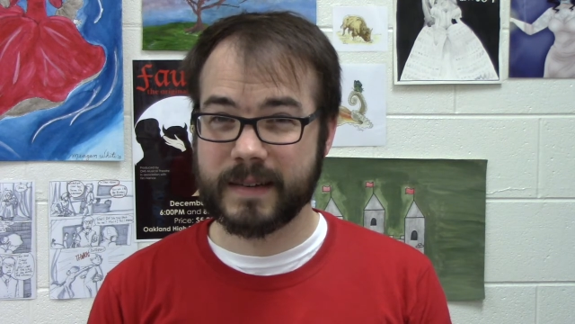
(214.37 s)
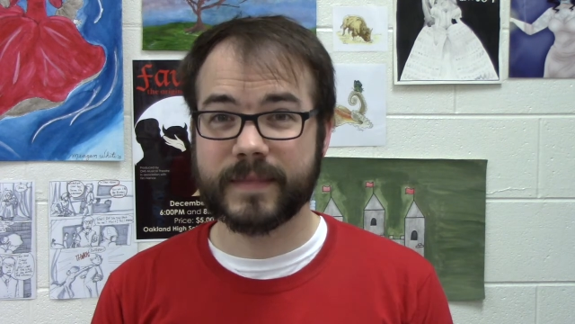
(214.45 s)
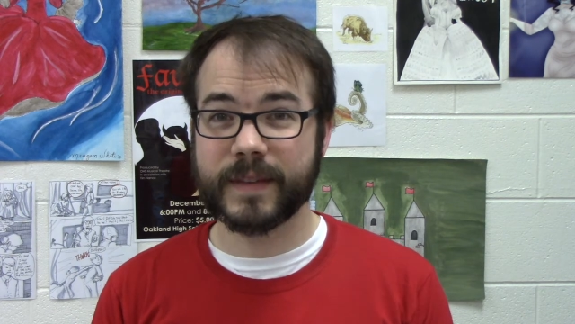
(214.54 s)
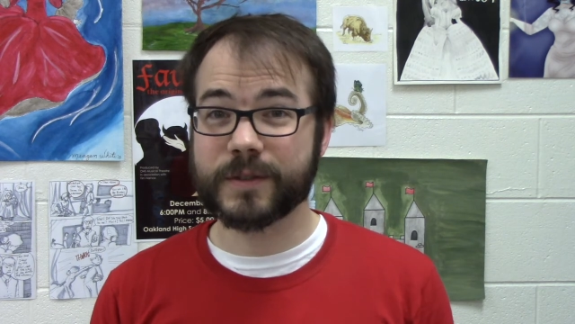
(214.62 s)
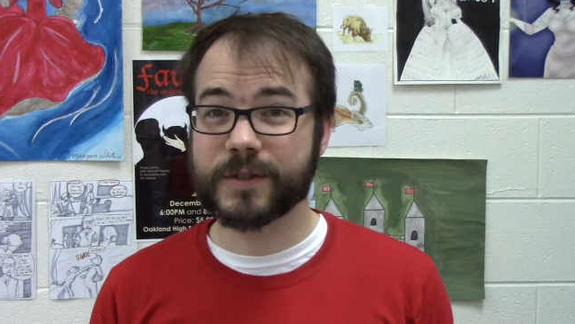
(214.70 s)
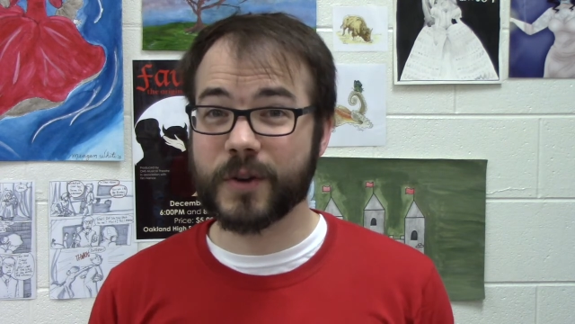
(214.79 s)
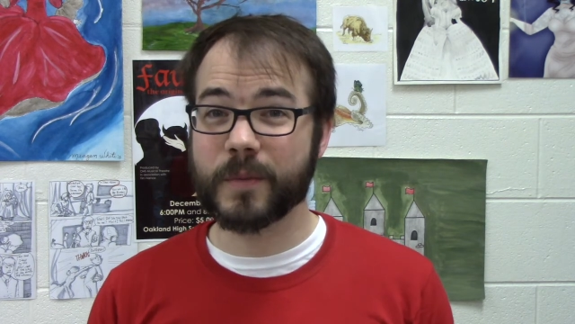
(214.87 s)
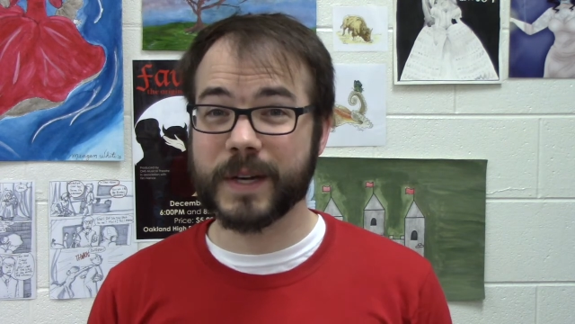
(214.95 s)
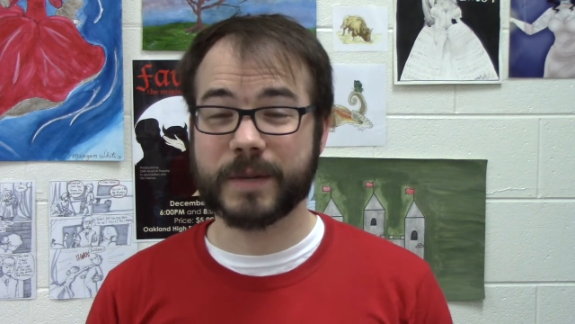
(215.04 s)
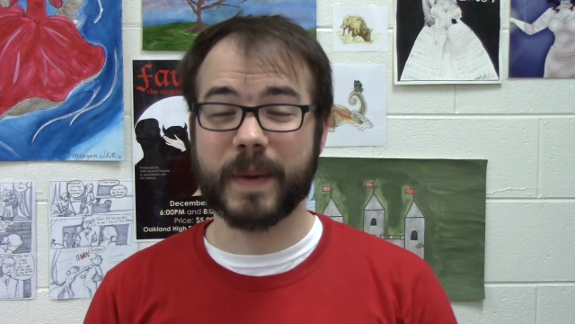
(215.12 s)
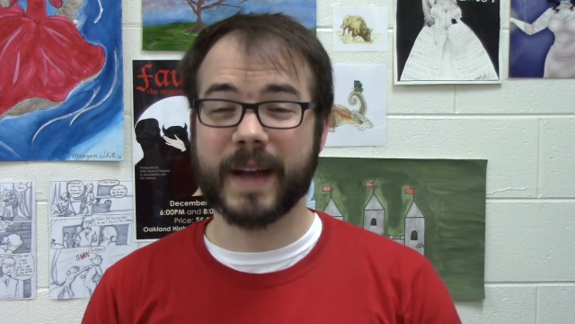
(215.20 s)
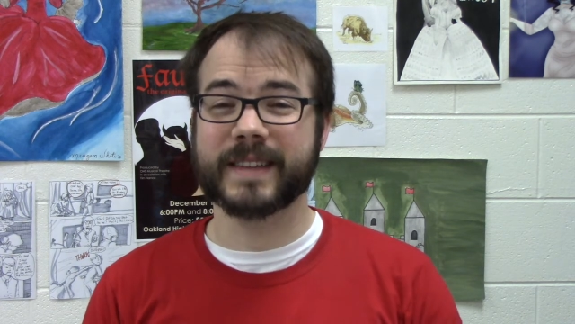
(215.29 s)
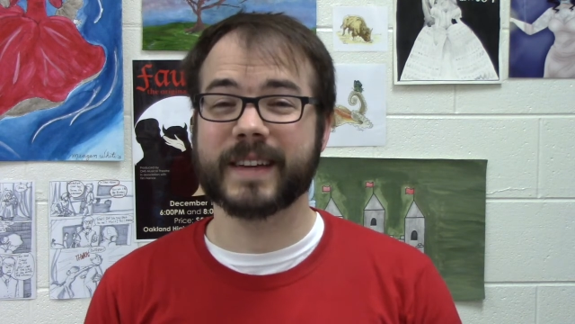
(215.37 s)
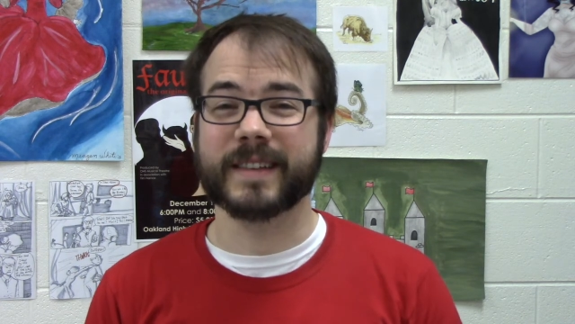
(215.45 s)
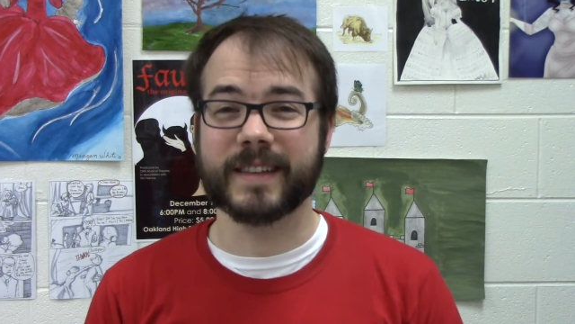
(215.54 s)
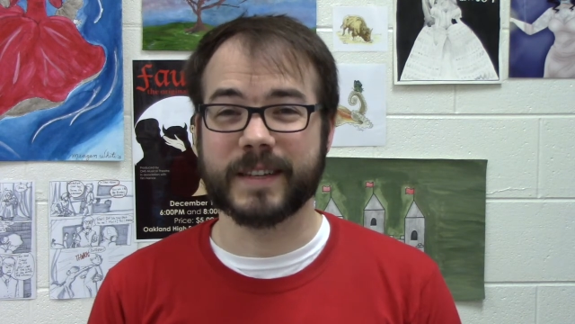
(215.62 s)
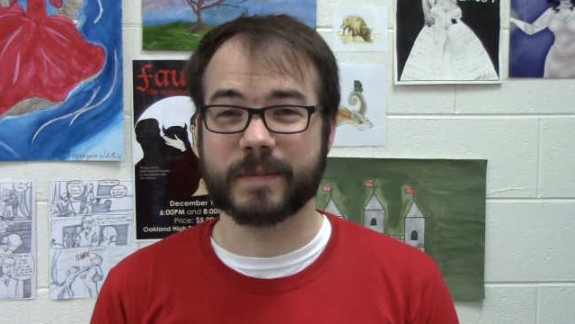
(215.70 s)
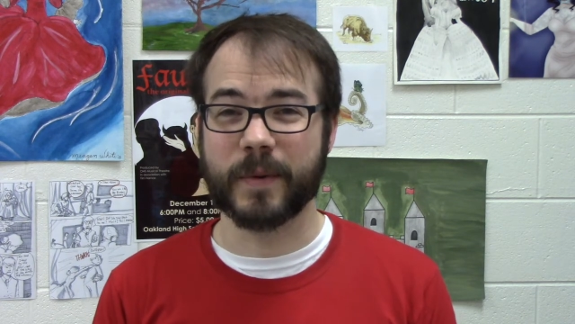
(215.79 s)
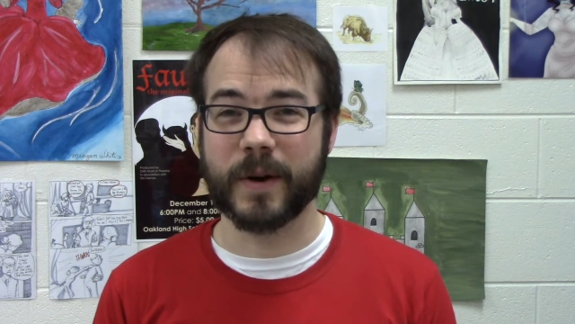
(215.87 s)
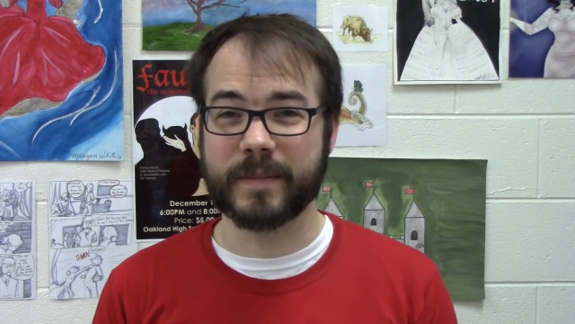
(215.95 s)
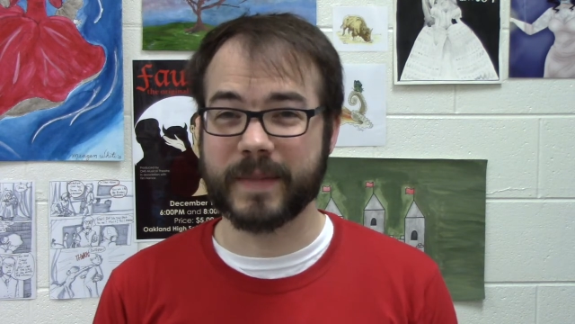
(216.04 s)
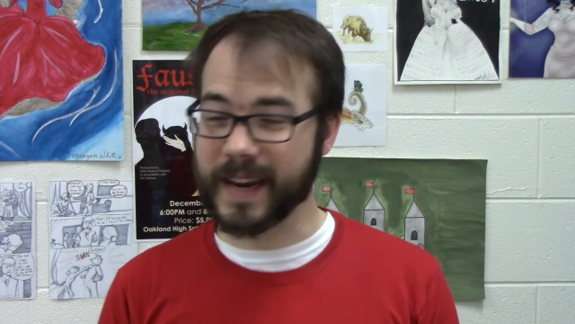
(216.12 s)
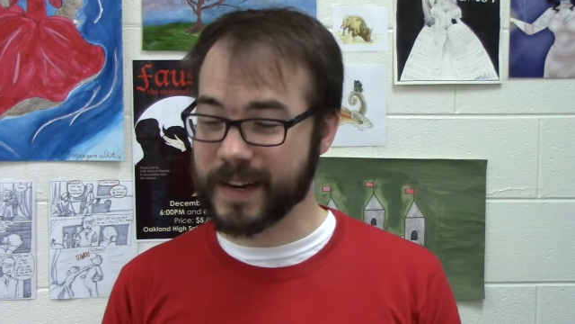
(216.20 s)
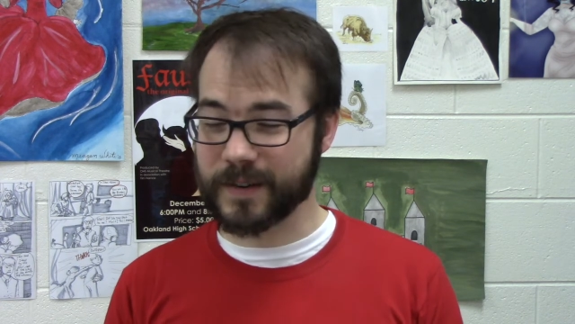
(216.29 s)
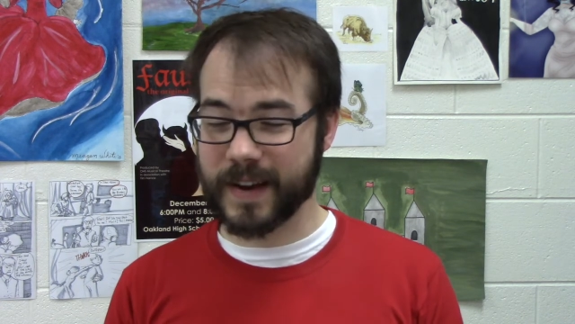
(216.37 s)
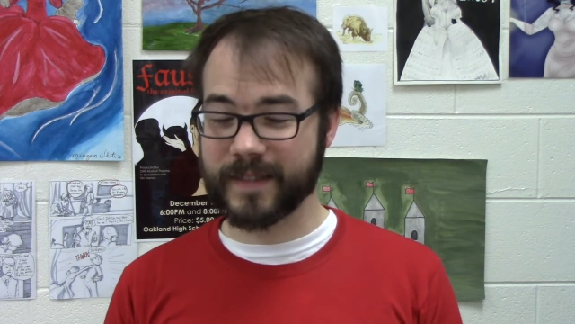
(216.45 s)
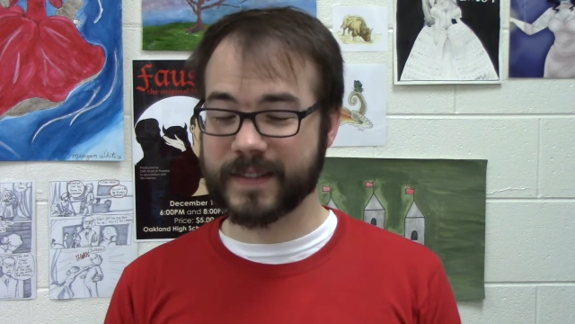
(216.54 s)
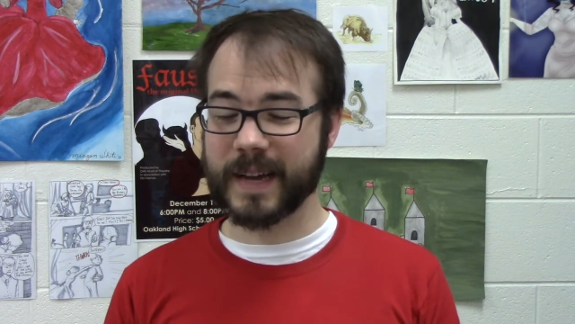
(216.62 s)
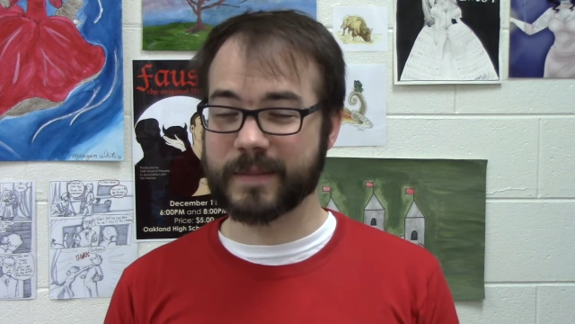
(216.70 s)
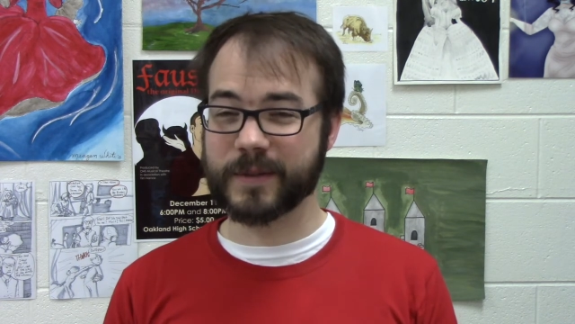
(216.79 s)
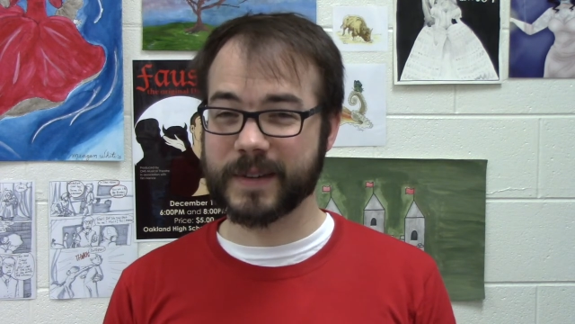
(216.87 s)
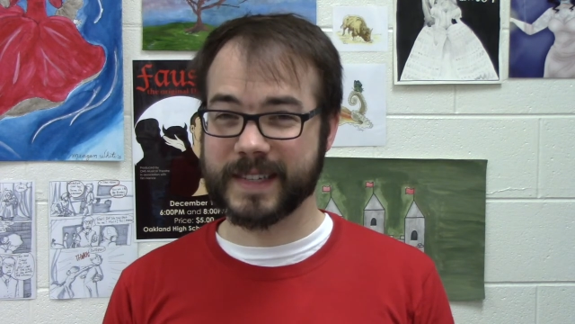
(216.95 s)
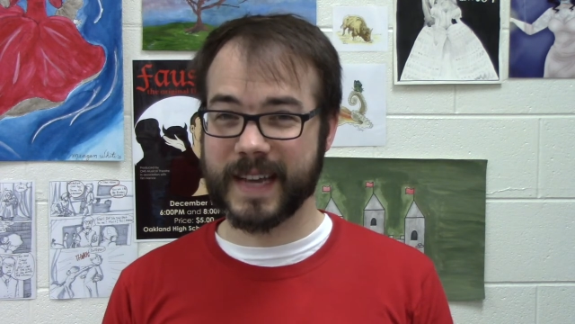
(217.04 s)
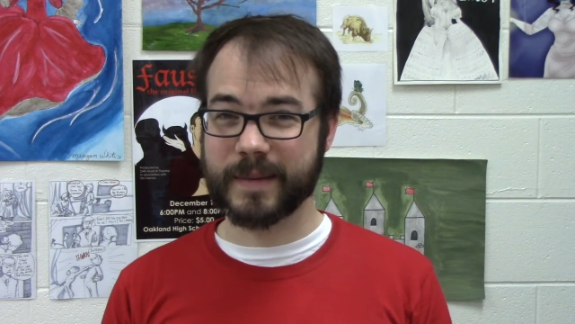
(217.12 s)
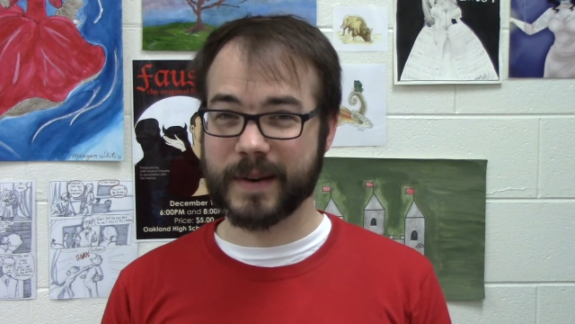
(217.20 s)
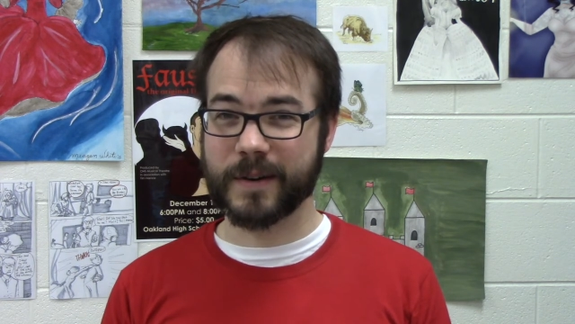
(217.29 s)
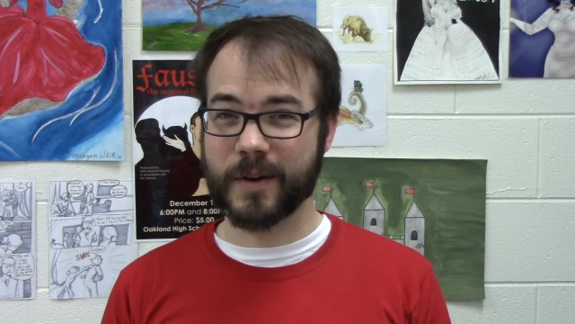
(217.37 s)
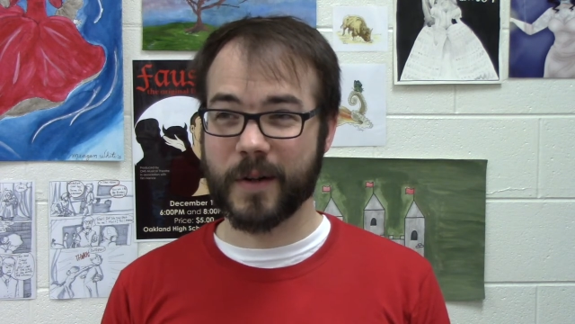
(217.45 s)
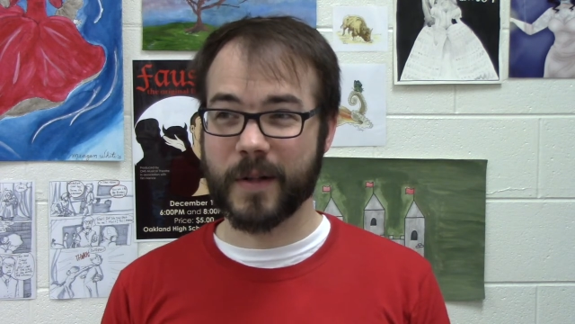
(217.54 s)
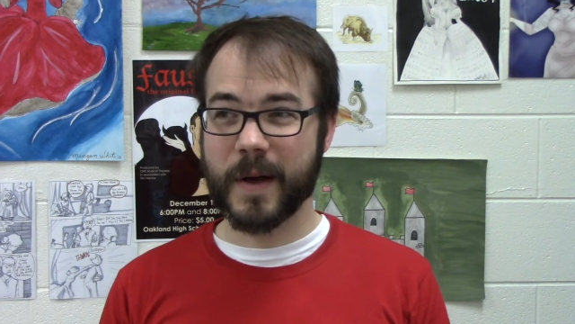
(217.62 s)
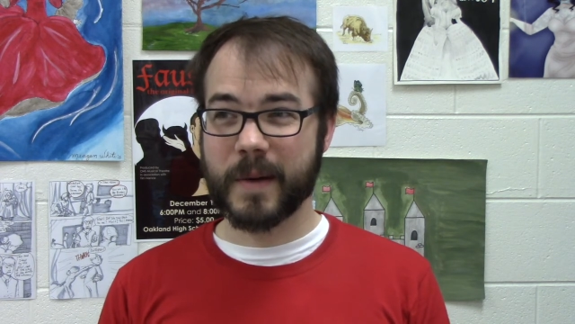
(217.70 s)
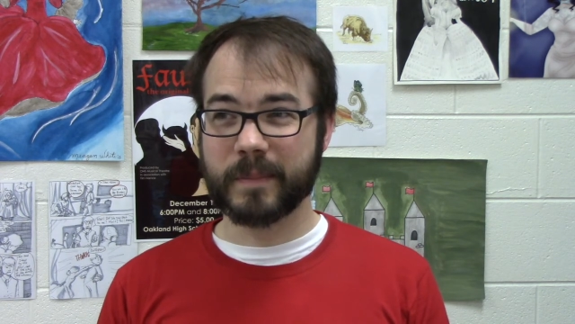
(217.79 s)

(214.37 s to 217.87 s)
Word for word: There's so much packed into this poem that I don't have time to examine it all,